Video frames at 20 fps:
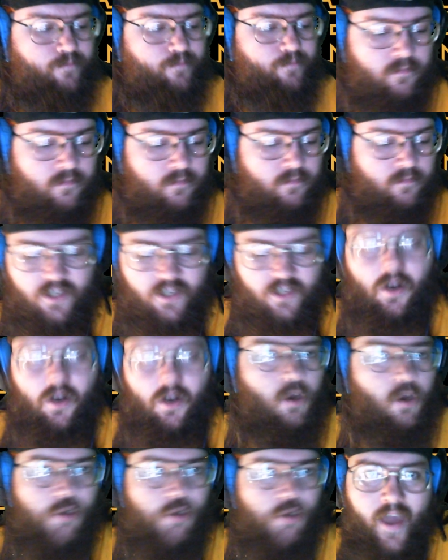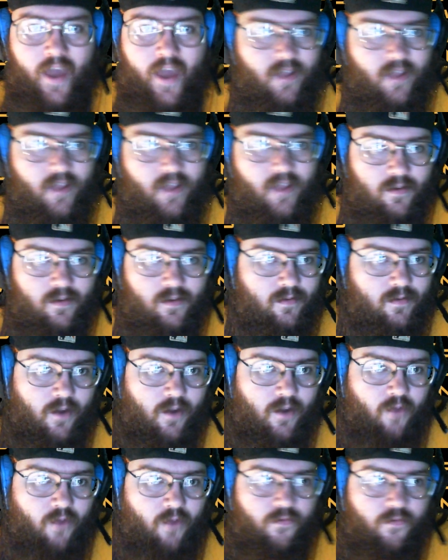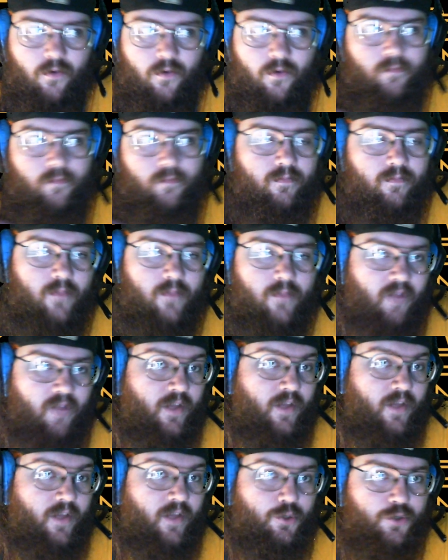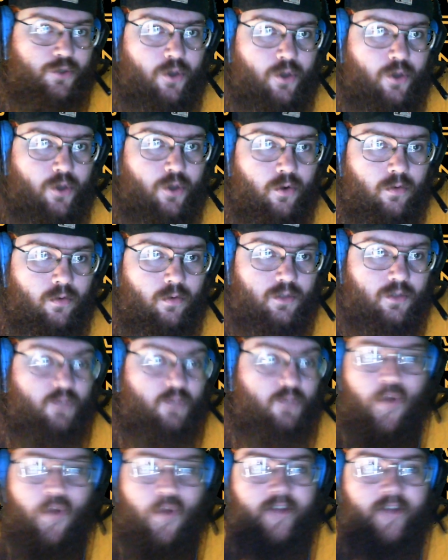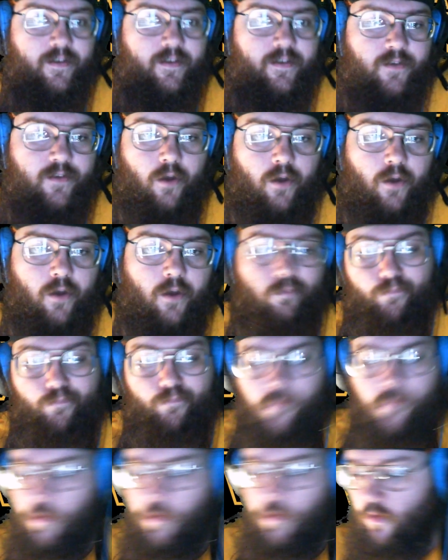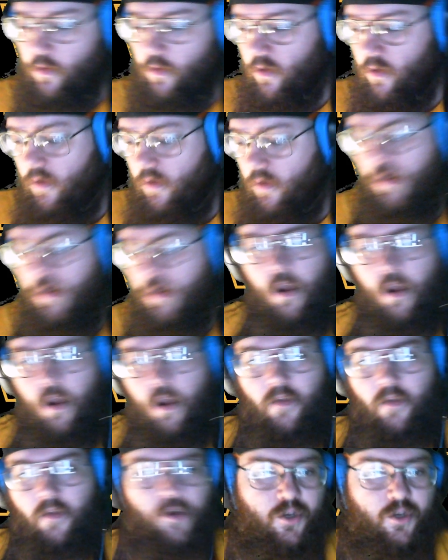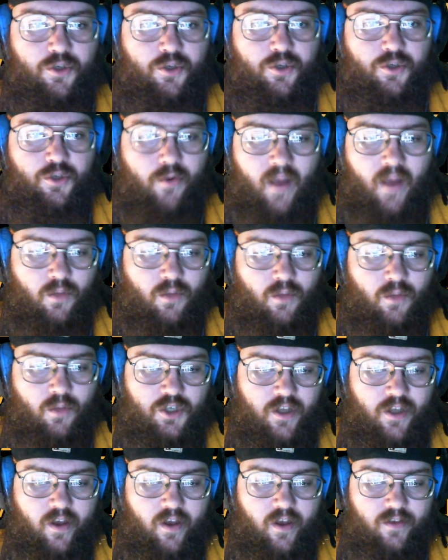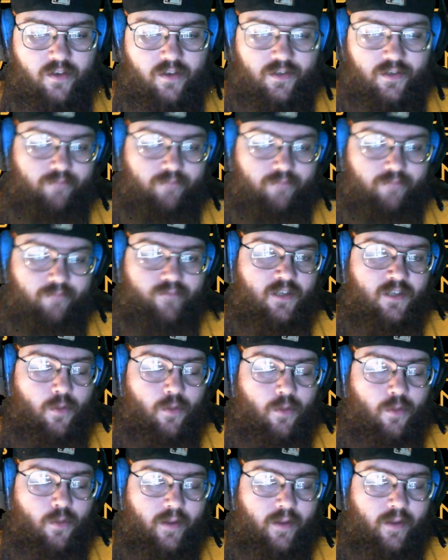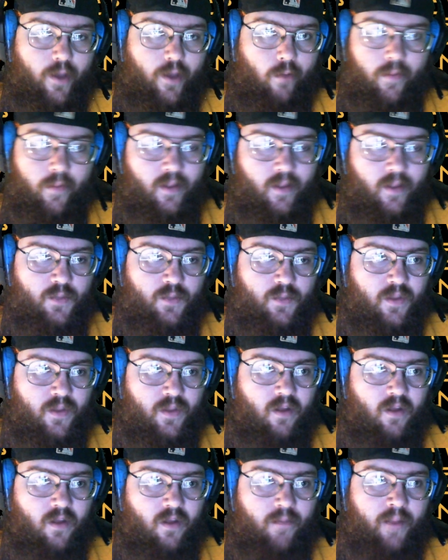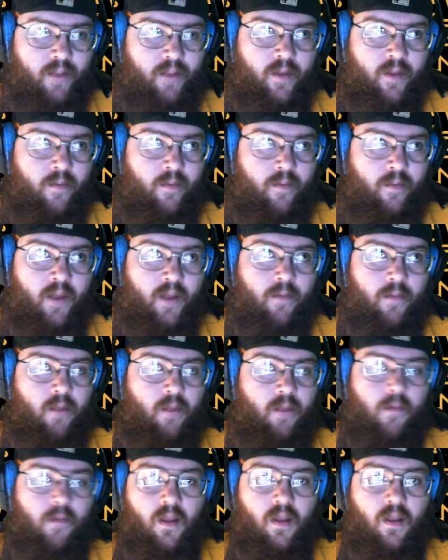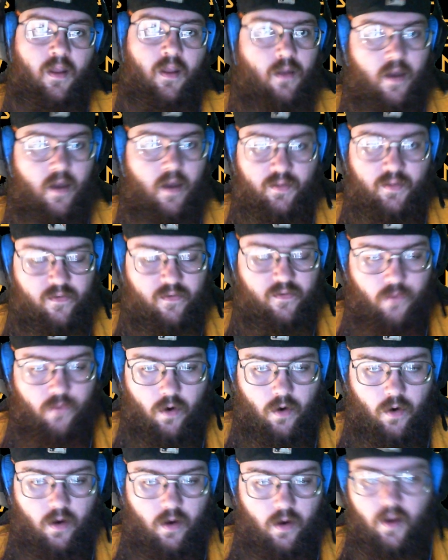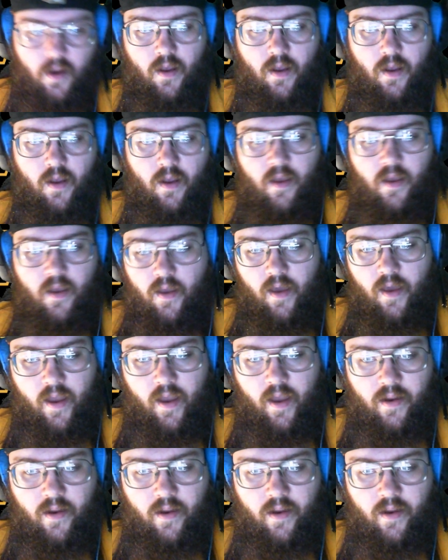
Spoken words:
Scarlett Johansson, for Avengers 2. She's pregnant, so, they're going to shoot around what she does, and it's no big deal. I mean, it's been done many, many, many, many, many times before. And,